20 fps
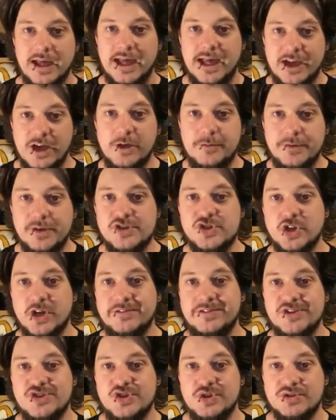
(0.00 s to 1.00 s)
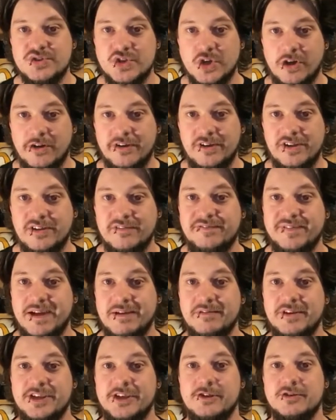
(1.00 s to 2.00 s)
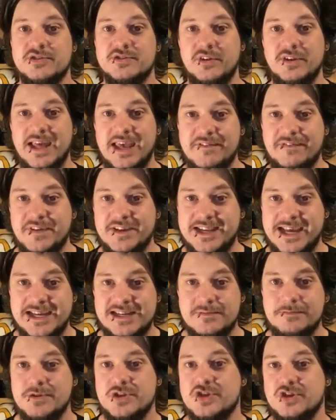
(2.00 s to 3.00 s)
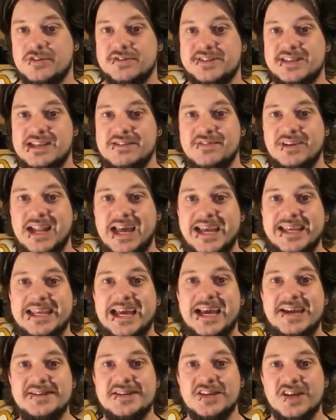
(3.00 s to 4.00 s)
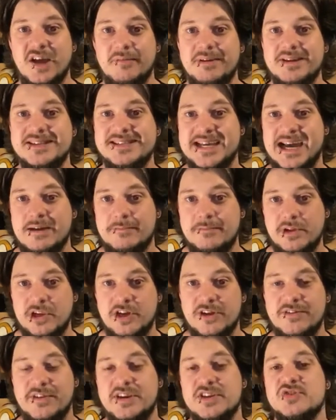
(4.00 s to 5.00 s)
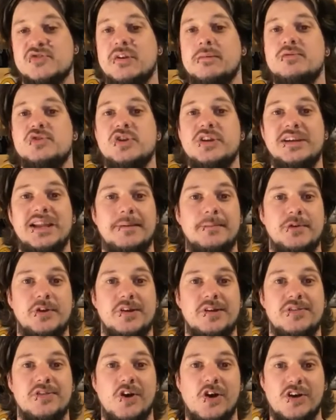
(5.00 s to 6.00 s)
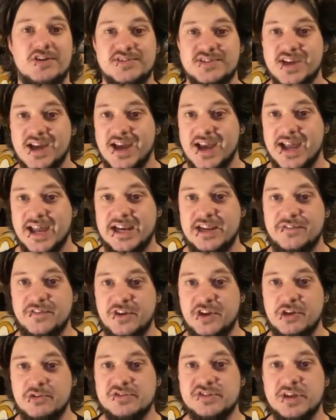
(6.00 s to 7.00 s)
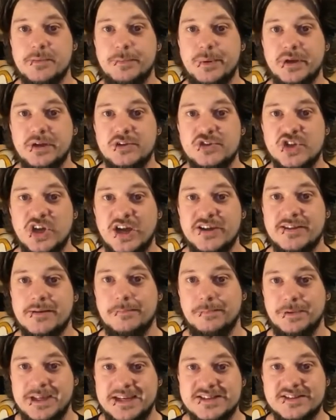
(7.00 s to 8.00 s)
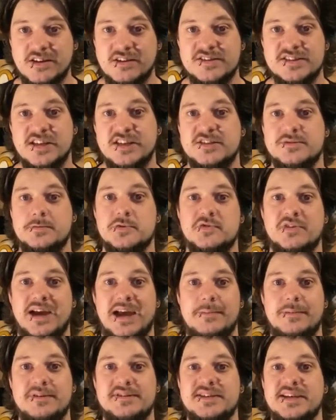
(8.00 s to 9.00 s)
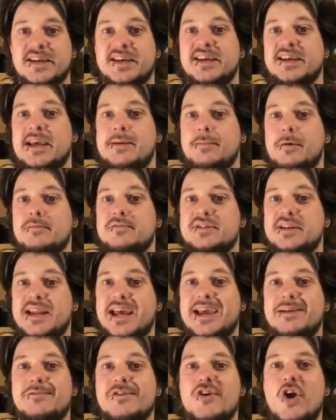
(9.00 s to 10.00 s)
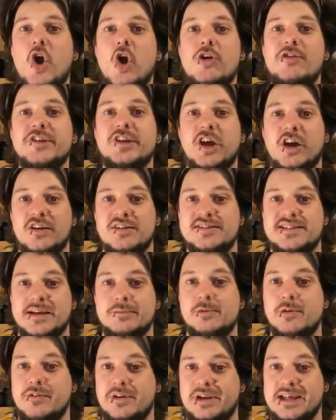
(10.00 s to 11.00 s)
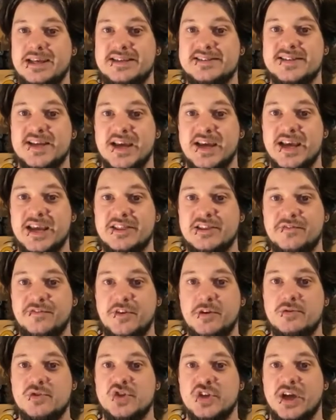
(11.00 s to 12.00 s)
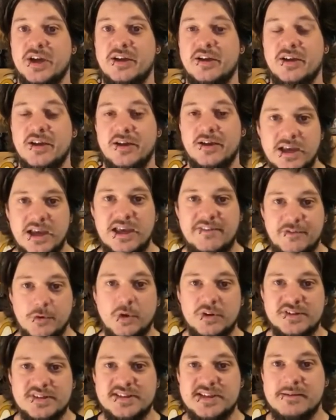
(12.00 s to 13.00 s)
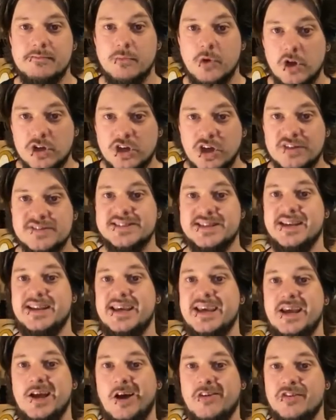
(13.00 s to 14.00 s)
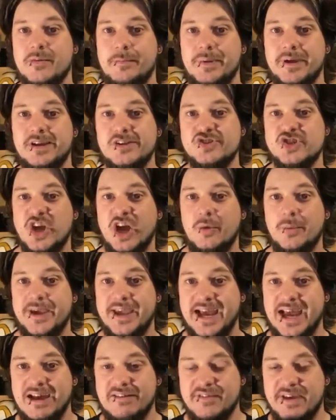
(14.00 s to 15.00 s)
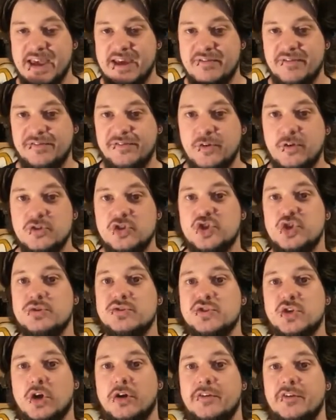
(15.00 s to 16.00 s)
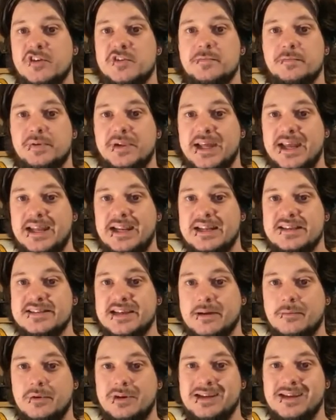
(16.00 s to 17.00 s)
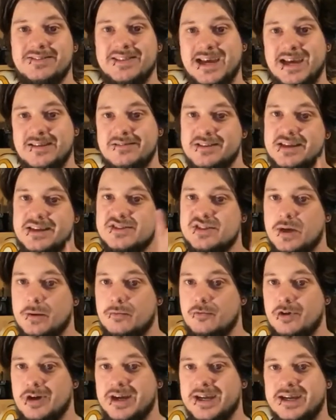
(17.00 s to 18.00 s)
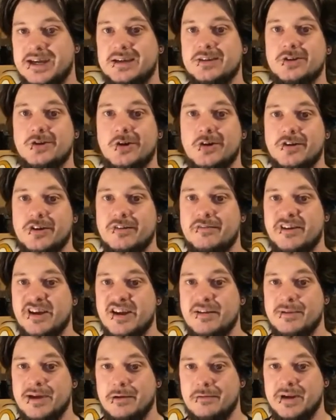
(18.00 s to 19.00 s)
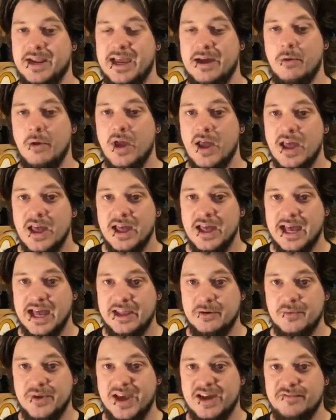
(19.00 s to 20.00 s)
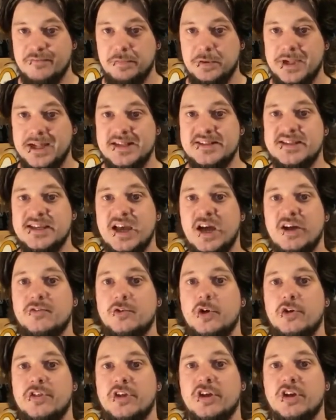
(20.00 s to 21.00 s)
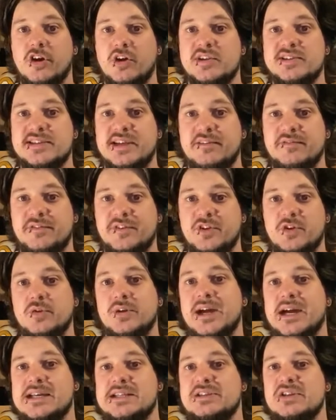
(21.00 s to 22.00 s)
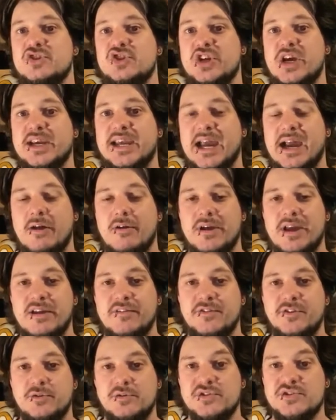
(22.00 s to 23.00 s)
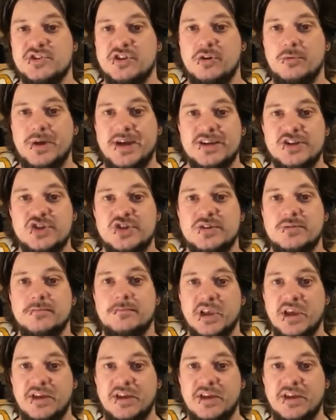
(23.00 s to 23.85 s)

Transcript: I hope you enjoyed the tutorial and found it useful. If you did, be sure to leave a like and a comment down below in the description. Let me know your thoughts. And if you're new to the Pickle Jar, then please consider subscribing so you can keep up to date with all the content we release in the future. If you want to see more content here on the Pickle Jar, we have a full tutorials playlist. I will link that in the top right hand corner right about now. And we have plenty of other content for you guys to check out if you so wish.